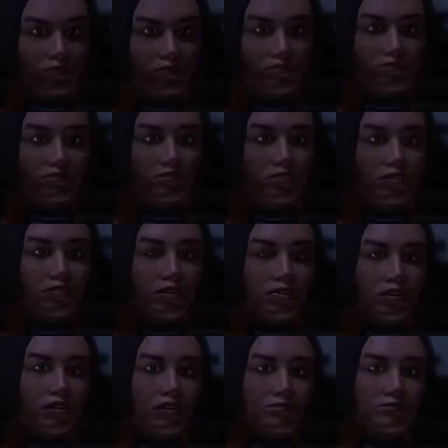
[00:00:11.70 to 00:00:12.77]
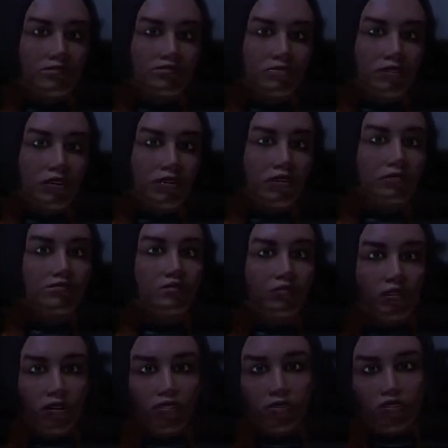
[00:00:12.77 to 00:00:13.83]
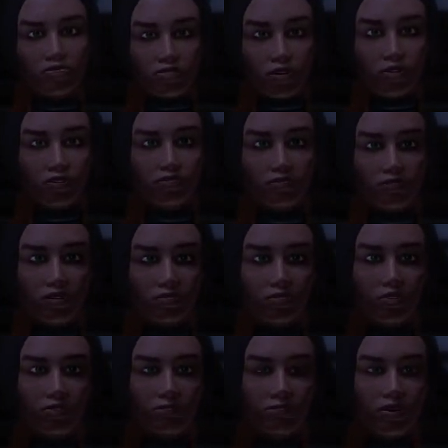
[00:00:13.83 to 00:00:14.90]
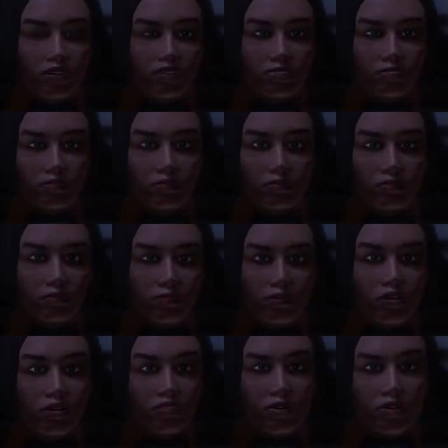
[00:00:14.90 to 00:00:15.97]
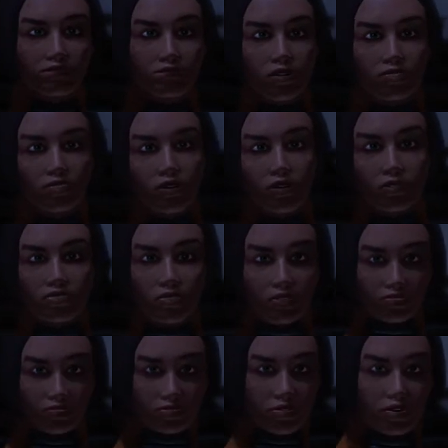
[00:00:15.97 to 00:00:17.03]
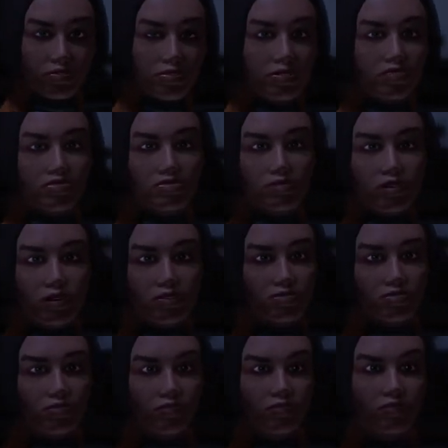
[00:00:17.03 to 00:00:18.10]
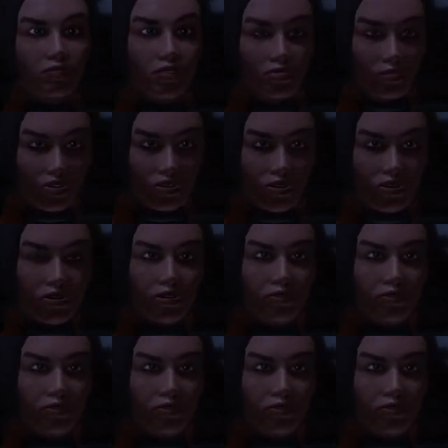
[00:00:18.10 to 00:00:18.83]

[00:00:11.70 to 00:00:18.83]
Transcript: People back home have heard a lot of wild stories about you, Commander. I can give you the chance to set the record straight. What do you say?